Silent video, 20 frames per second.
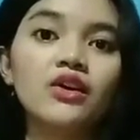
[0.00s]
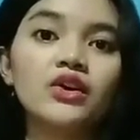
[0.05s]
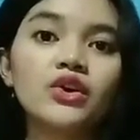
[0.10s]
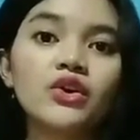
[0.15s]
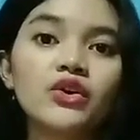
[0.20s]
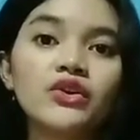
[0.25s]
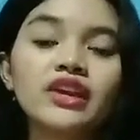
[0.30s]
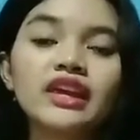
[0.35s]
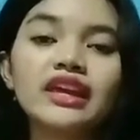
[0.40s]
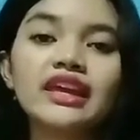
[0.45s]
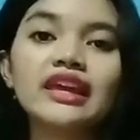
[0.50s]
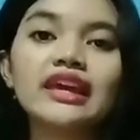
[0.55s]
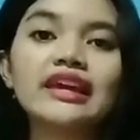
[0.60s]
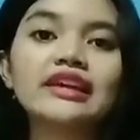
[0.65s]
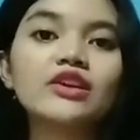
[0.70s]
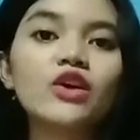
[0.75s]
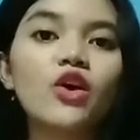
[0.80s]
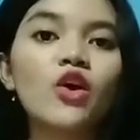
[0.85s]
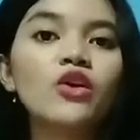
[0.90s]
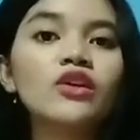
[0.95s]
Rocky
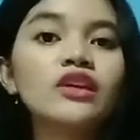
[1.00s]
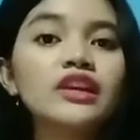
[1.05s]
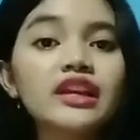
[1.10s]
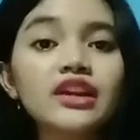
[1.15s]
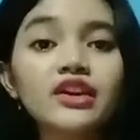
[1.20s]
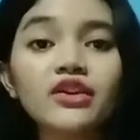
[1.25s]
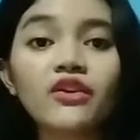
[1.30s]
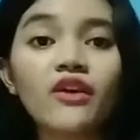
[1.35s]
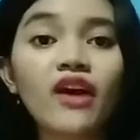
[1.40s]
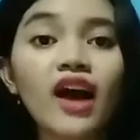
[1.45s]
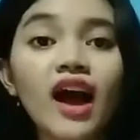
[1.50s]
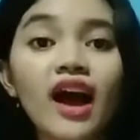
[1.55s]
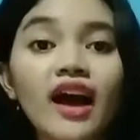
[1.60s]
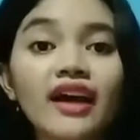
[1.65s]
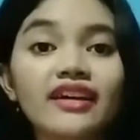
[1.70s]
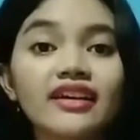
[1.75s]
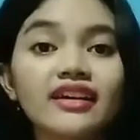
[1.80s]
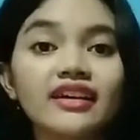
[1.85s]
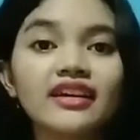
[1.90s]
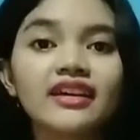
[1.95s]
can only
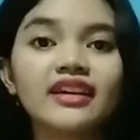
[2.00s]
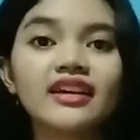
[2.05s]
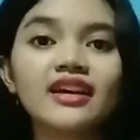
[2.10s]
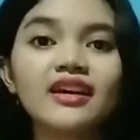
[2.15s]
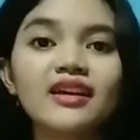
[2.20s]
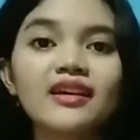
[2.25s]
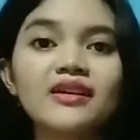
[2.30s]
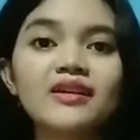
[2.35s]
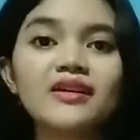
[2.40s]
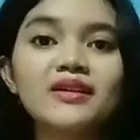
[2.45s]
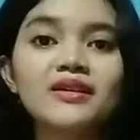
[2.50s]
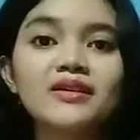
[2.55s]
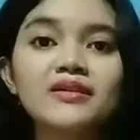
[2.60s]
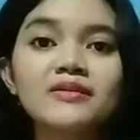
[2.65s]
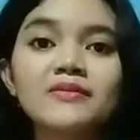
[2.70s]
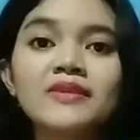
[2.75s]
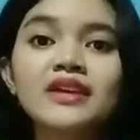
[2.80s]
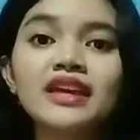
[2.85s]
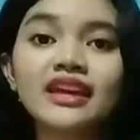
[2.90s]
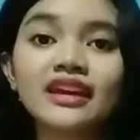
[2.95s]
cry
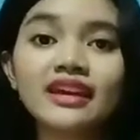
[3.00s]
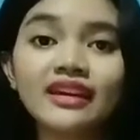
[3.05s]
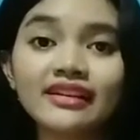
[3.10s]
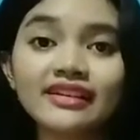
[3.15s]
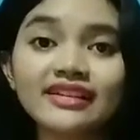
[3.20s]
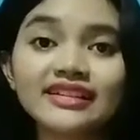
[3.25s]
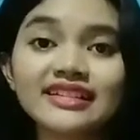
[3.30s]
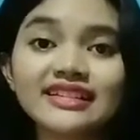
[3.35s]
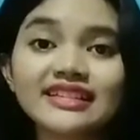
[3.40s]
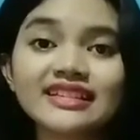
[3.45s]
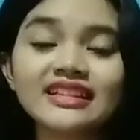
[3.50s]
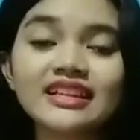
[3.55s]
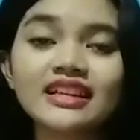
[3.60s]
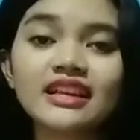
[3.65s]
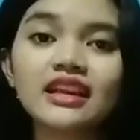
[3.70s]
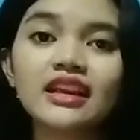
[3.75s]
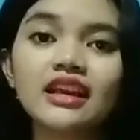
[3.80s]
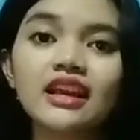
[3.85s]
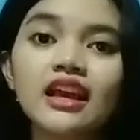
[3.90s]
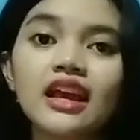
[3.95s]
because
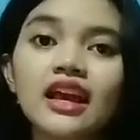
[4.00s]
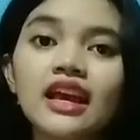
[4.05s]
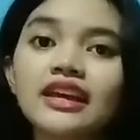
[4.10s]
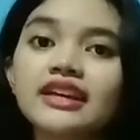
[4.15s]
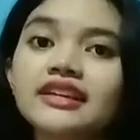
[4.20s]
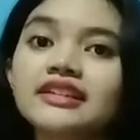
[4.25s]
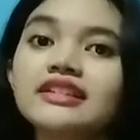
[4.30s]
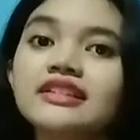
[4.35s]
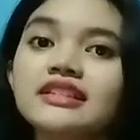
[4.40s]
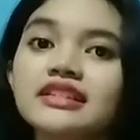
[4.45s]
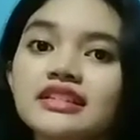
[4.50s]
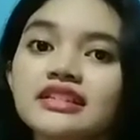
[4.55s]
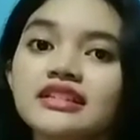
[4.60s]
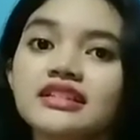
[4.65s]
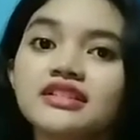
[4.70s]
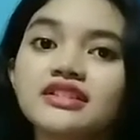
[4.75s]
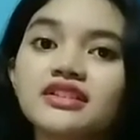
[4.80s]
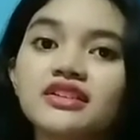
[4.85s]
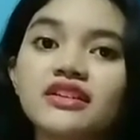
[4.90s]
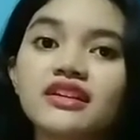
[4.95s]
his
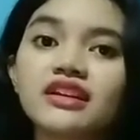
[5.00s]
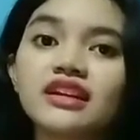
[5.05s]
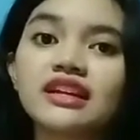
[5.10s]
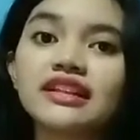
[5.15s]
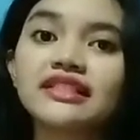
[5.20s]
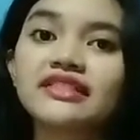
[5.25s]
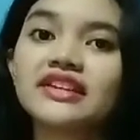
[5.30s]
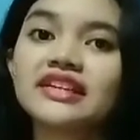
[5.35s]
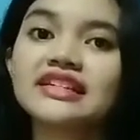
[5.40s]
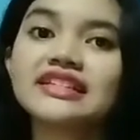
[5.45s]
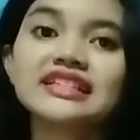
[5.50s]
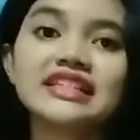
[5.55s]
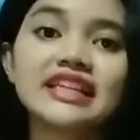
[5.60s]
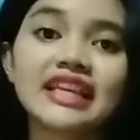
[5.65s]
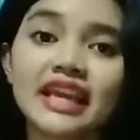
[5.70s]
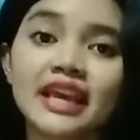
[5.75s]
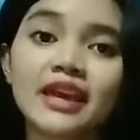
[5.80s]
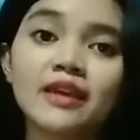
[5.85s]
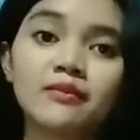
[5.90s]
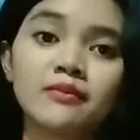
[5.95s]
sister treats
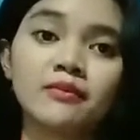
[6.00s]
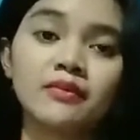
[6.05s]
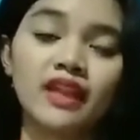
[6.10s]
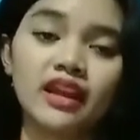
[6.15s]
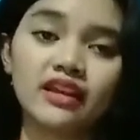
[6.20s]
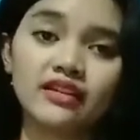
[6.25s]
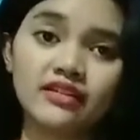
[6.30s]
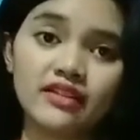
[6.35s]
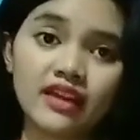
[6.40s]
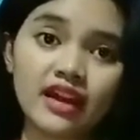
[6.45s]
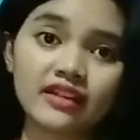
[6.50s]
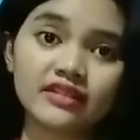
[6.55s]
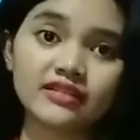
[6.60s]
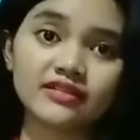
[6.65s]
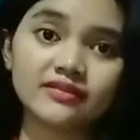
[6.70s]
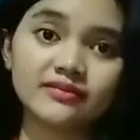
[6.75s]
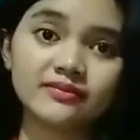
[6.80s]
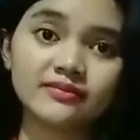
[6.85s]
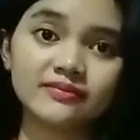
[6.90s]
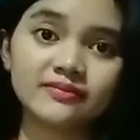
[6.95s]
him like
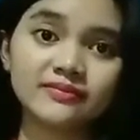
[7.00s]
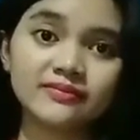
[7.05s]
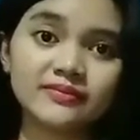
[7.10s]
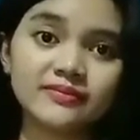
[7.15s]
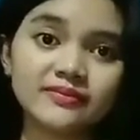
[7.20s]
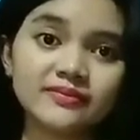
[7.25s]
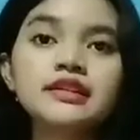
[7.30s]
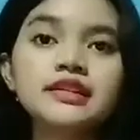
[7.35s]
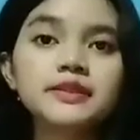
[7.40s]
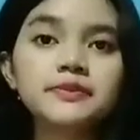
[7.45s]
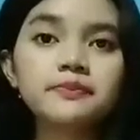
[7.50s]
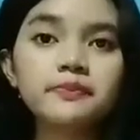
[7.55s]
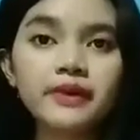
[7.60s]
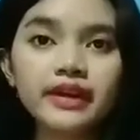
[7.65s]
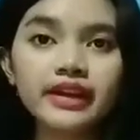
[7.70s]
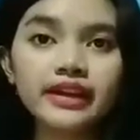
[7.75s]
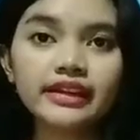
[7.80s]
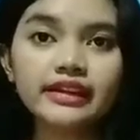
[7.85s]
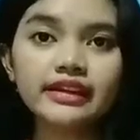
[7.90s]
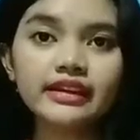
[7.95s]
that.
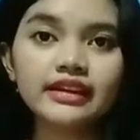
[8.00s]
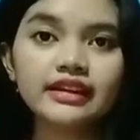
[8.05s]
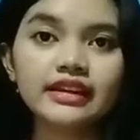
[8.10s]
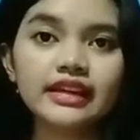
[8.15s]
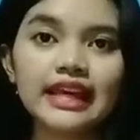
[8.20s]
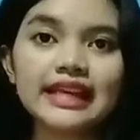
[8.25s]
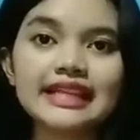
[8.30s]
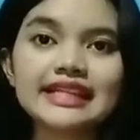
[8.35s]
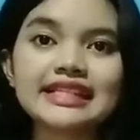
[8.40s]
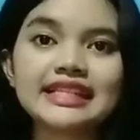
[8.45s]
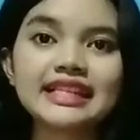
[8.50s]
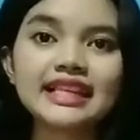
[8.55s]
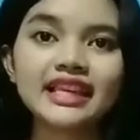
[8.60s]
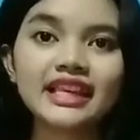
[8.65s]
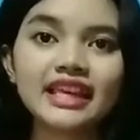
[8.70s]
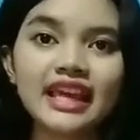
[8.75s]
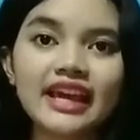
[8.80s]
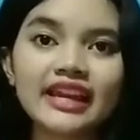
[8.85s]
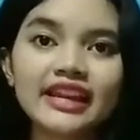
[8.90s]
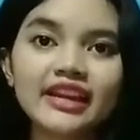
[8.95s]
Spring is
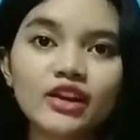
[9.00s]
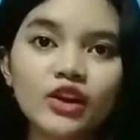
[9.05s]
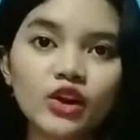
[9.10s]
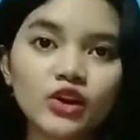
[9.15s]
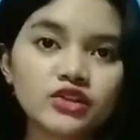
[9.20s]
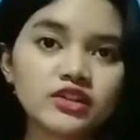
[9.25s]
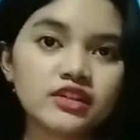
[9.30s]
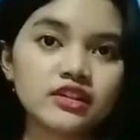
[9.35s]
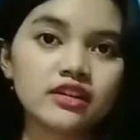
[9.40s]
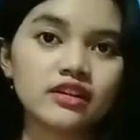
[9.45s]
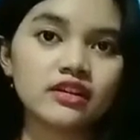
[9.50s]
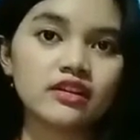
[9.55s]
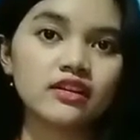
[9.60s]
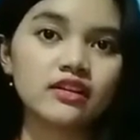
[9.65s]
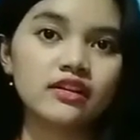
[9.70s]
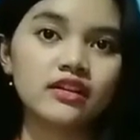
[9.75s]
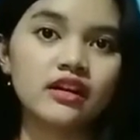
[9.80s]
getting closer.